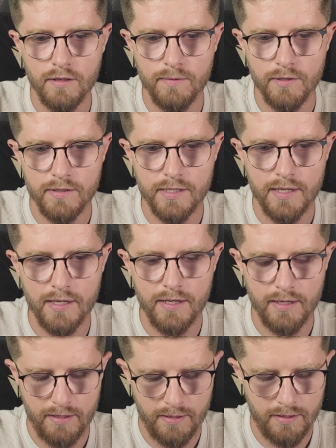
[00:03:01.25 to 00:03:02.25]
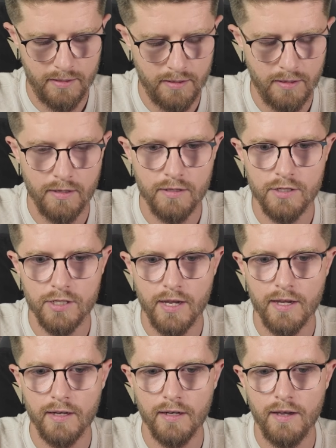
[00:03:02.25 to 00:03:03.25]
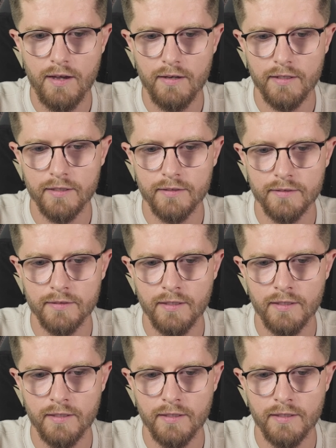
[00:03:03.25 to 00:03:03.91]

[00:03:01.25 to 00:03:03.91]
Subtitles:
wd J Clarke,